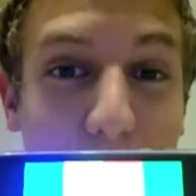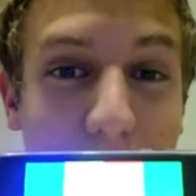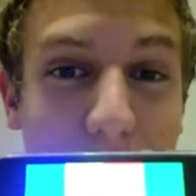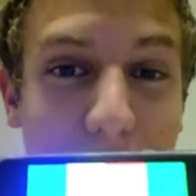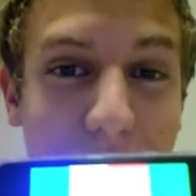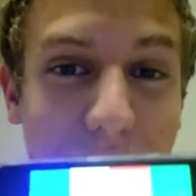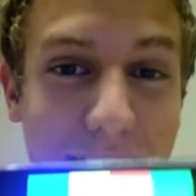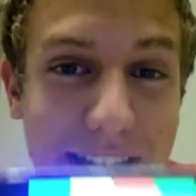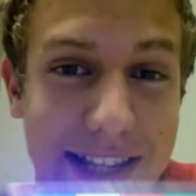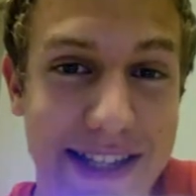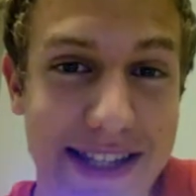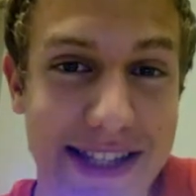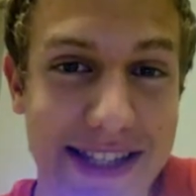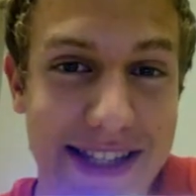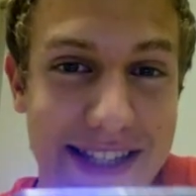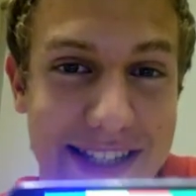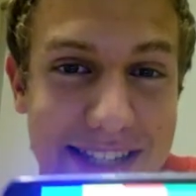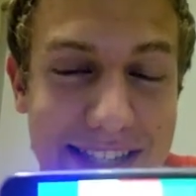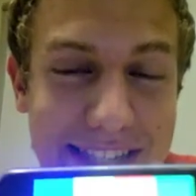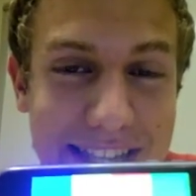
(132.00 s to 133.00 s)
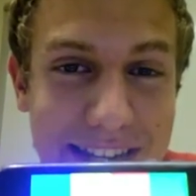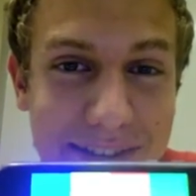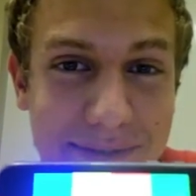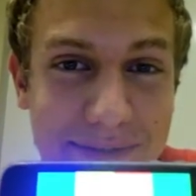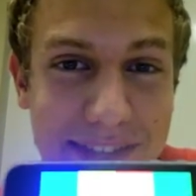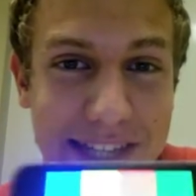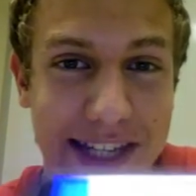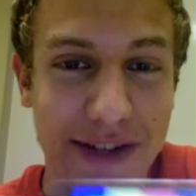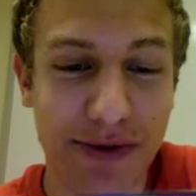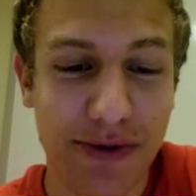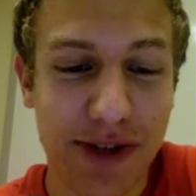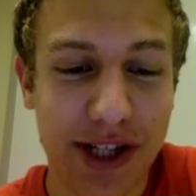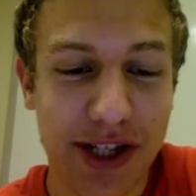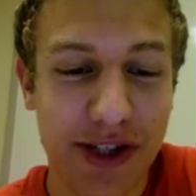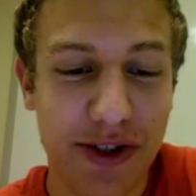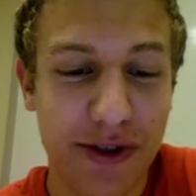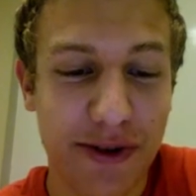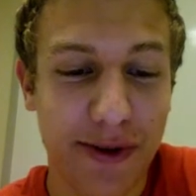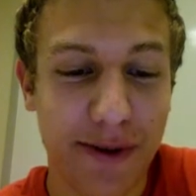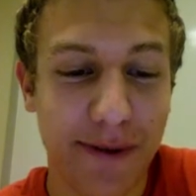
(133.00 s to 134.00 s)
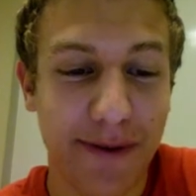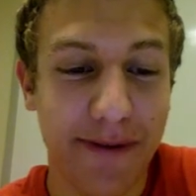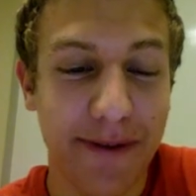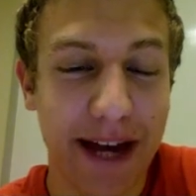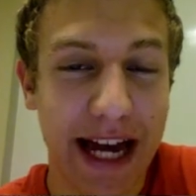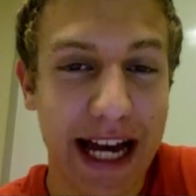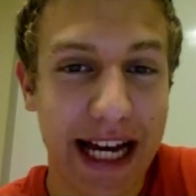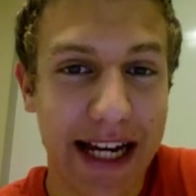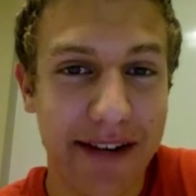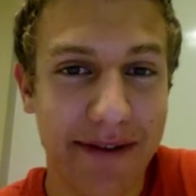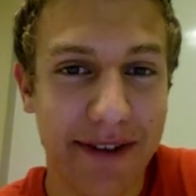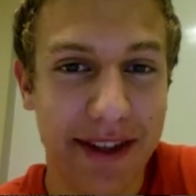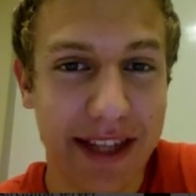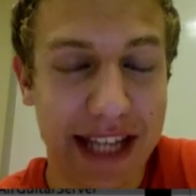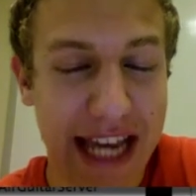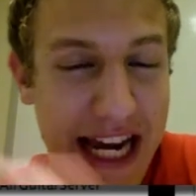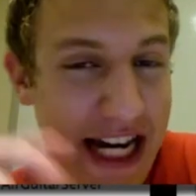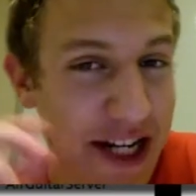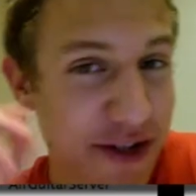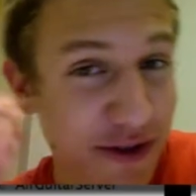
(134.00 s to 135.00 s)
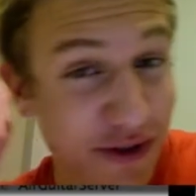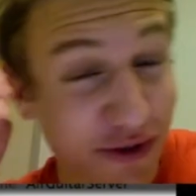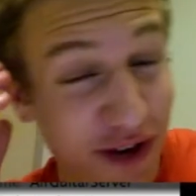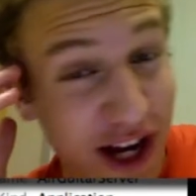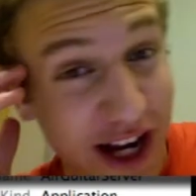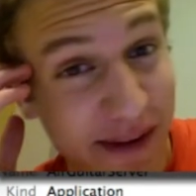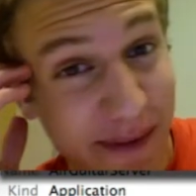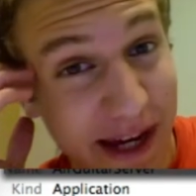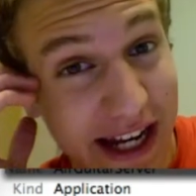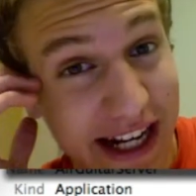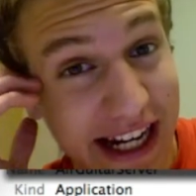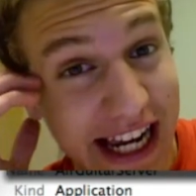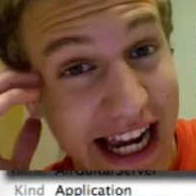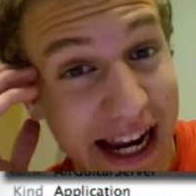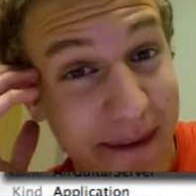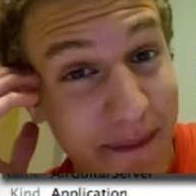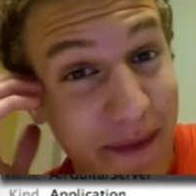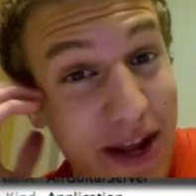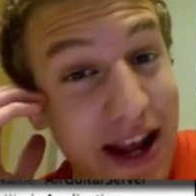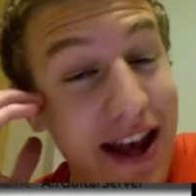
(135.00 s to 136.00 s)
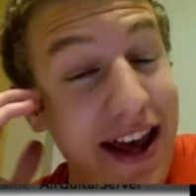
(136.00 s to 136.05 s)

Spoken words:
frets instead of the original 5 in the actual Rock Band game.